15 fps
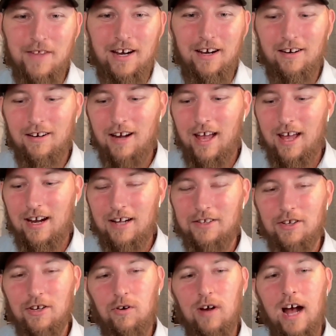From there, and I
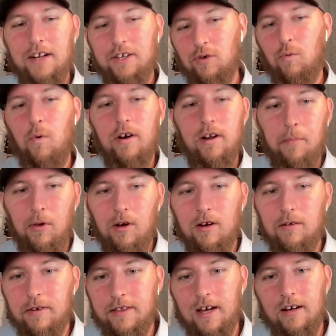took one
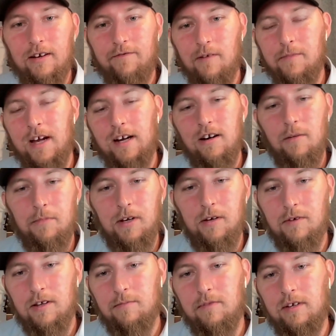employee with that from that
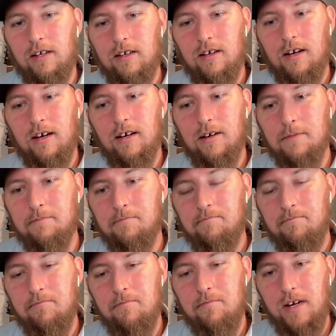company with me.
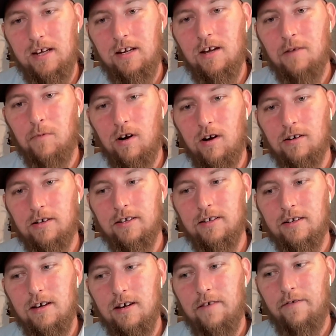Me and him worked
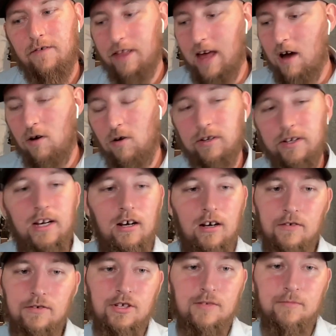for that whole
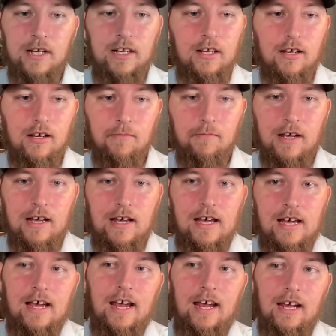year. It was just me and him.
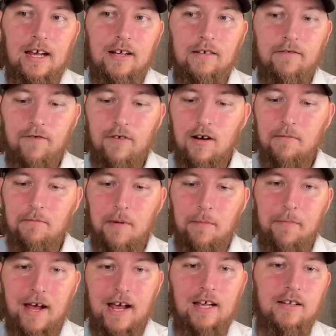And from
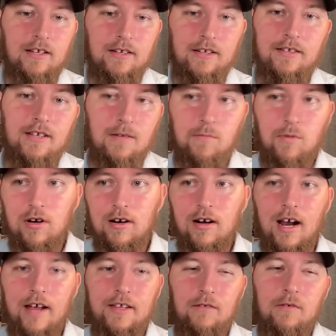May to
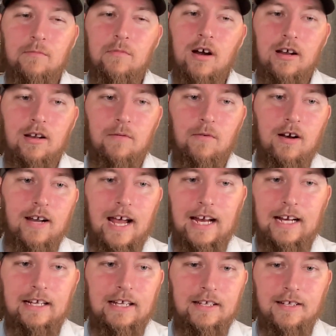December, I think we brought in around
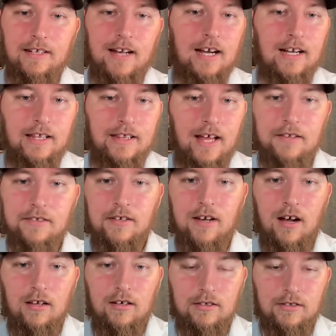$80,000 to
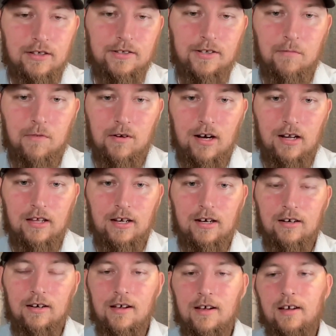$90,000, somewhere around
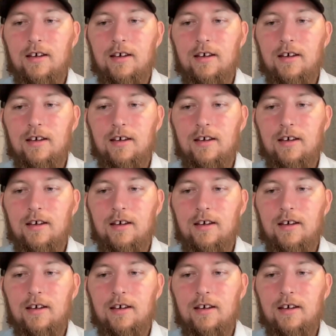there.